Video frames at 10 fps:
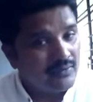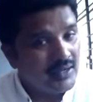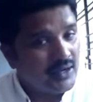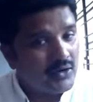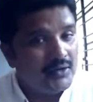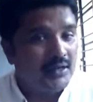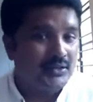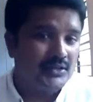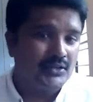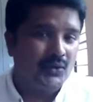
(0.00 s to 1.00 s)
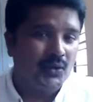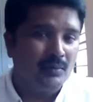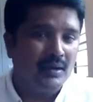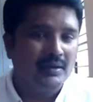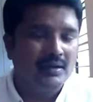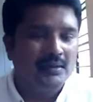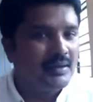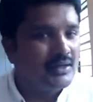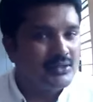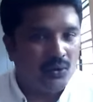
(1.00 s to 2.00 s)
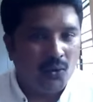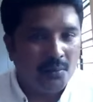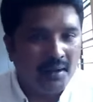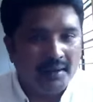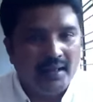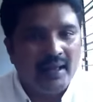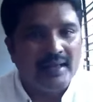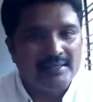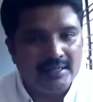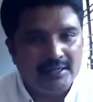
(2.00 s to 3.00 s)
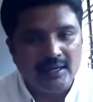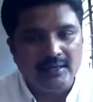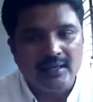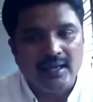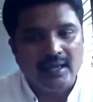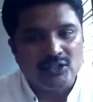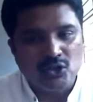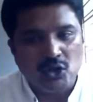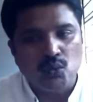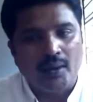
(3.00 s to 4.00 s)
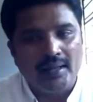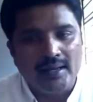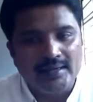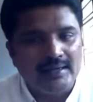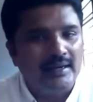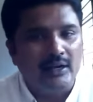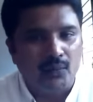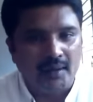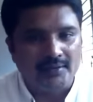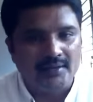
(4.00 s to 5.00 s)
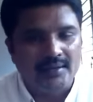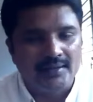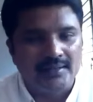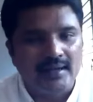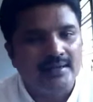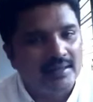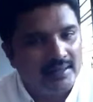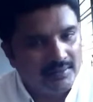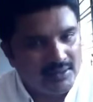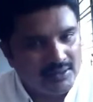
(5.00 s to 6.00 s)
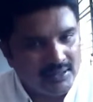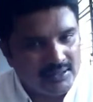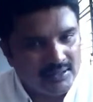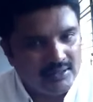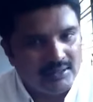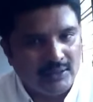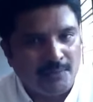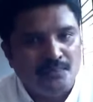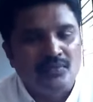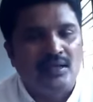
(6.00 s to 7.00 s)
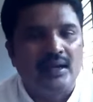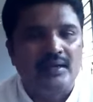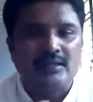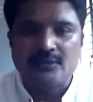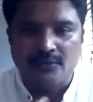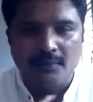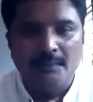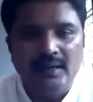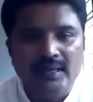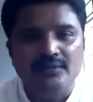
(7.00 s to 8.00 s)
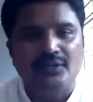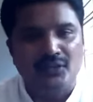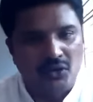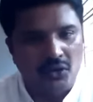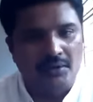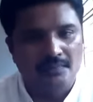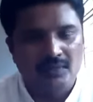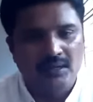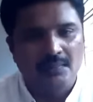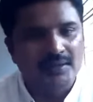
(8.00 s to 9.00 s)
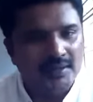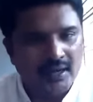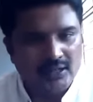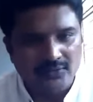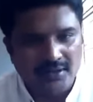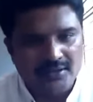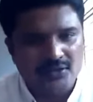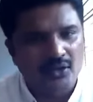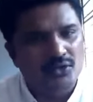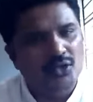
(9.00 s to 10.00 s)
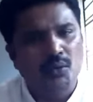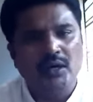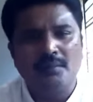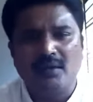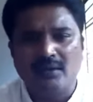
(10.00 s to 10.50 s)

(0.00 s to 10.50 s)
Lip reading: they can't torture the old man, because old man has not violated in any ways, that he was just his firm belief in the God. But the Dr. Faustus also would have